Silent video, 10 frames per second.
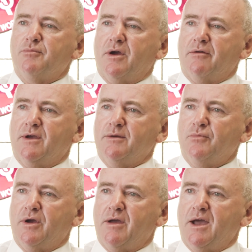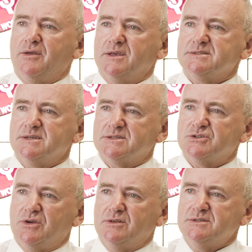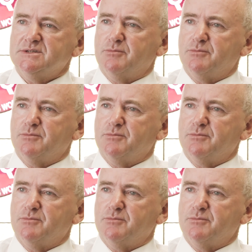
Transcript: program where our Year 6 students are